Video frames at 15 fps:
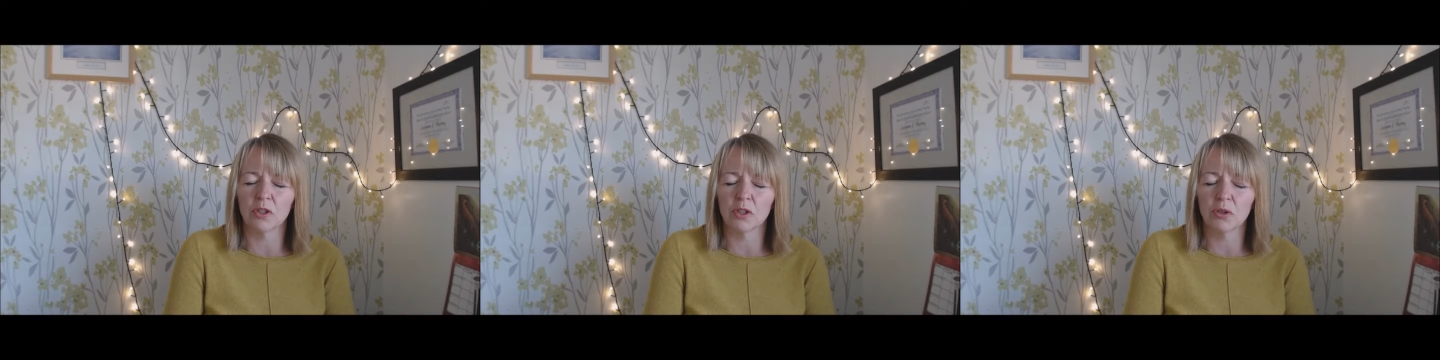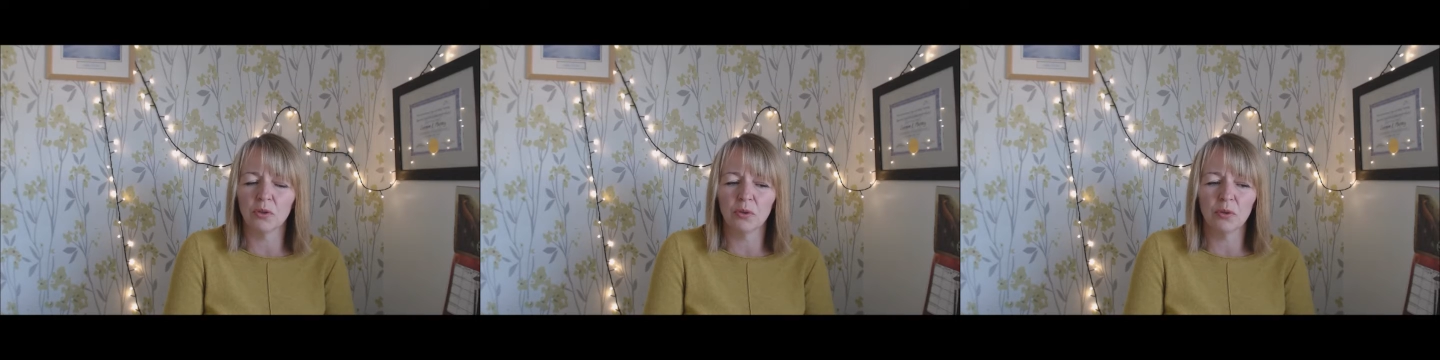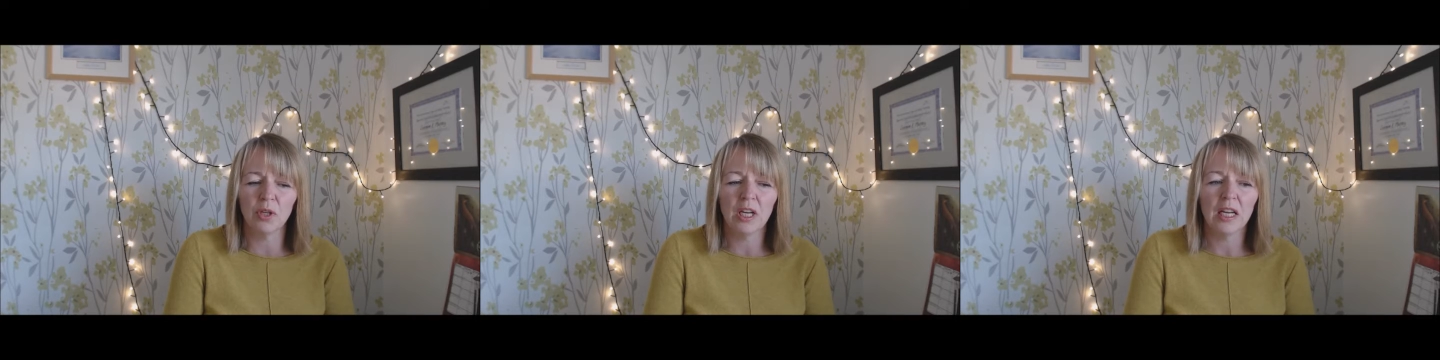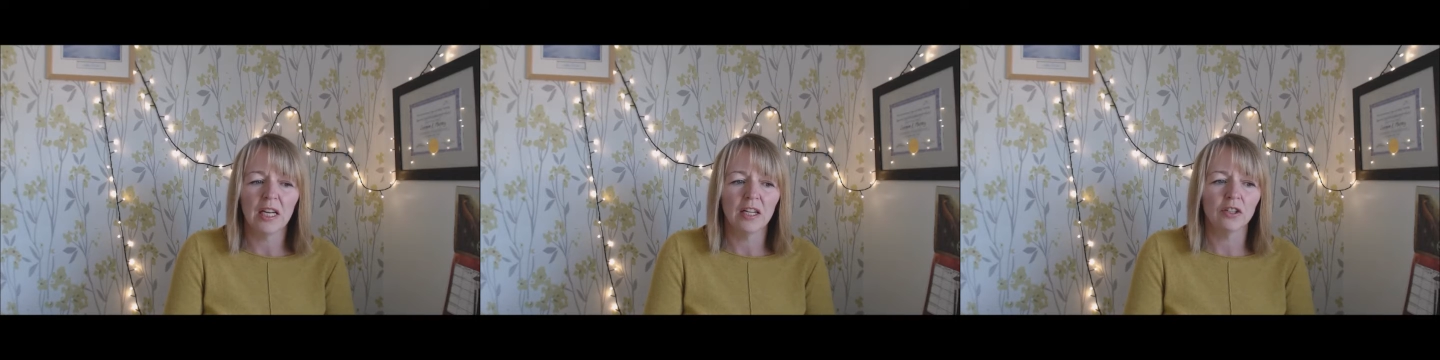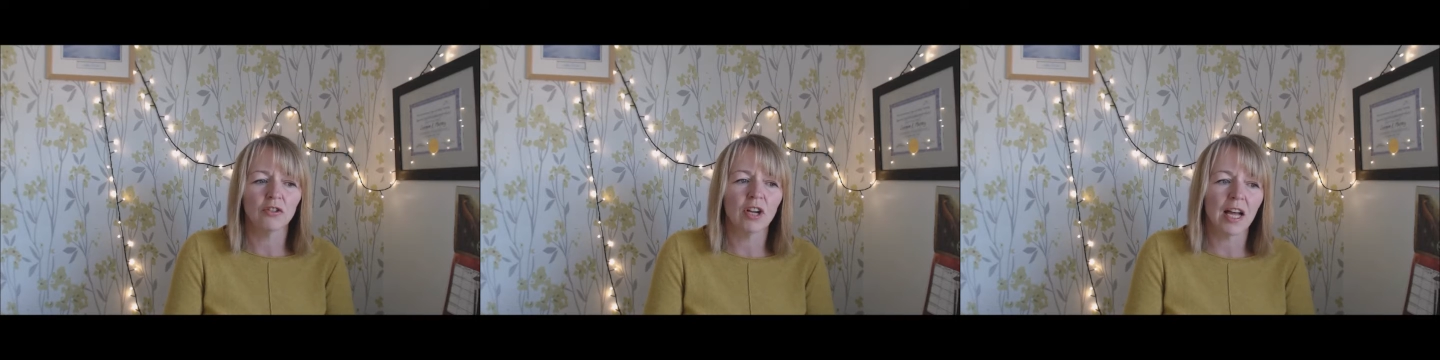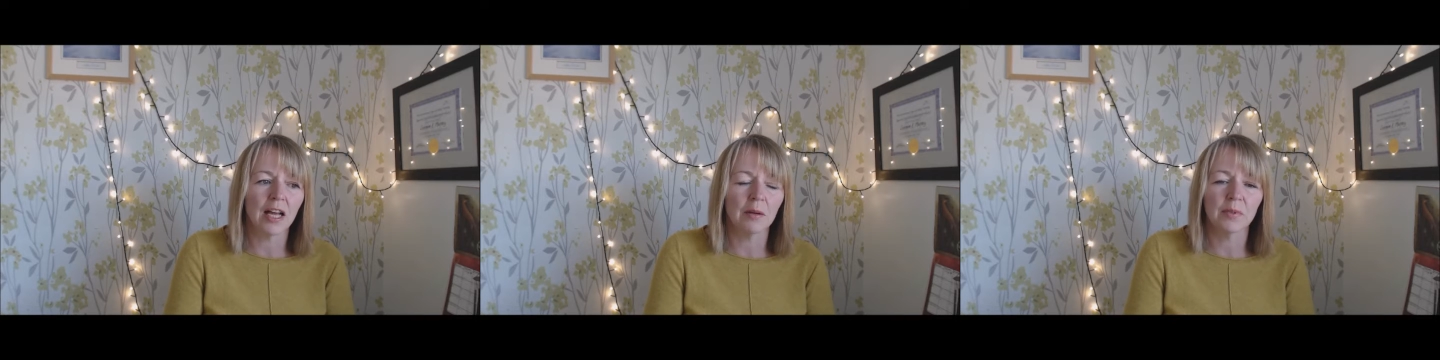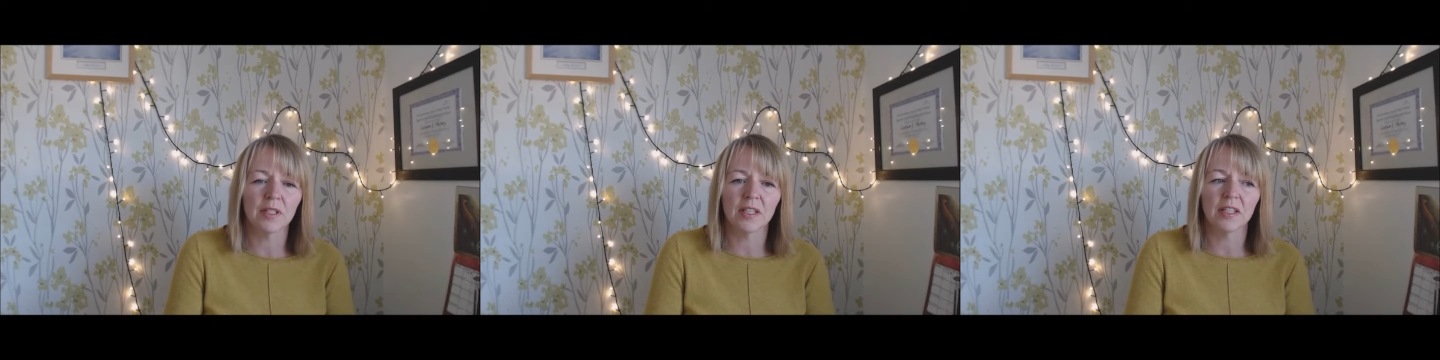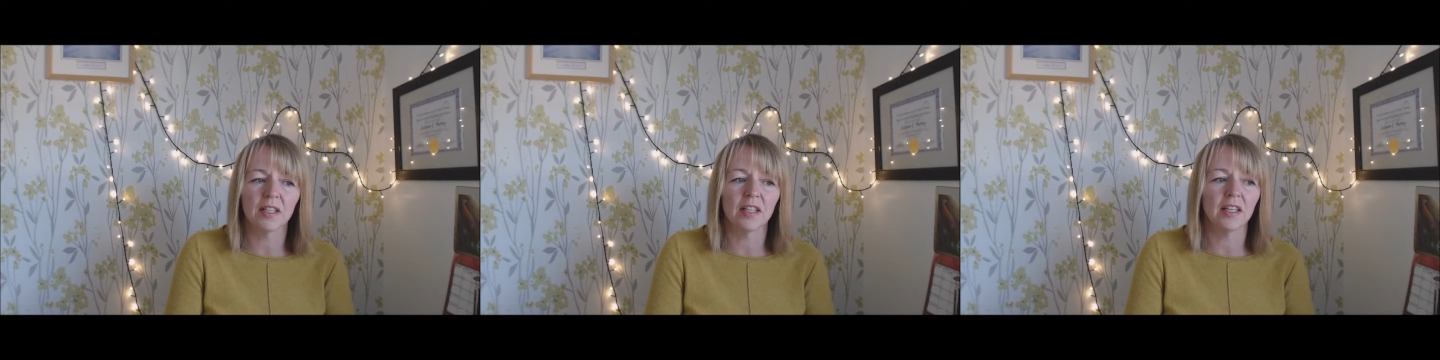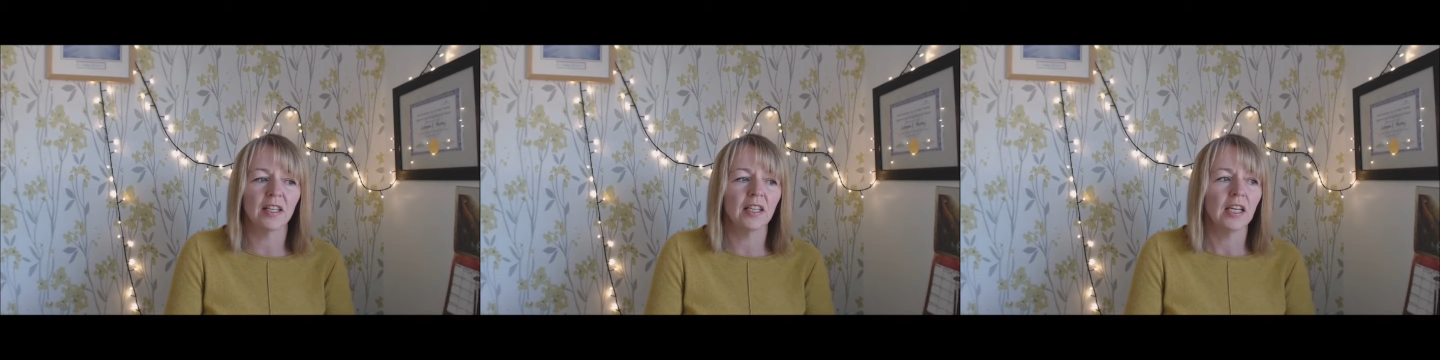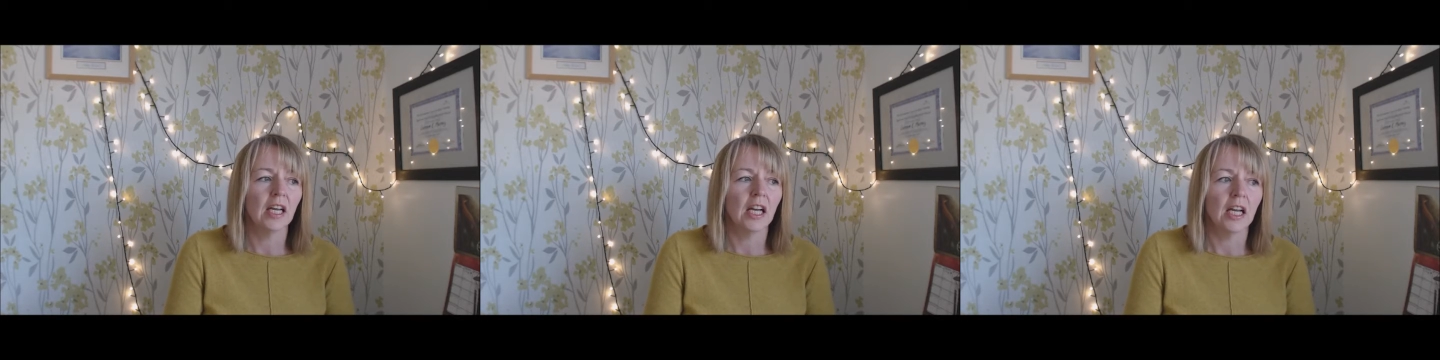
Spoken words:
We're too trapped in the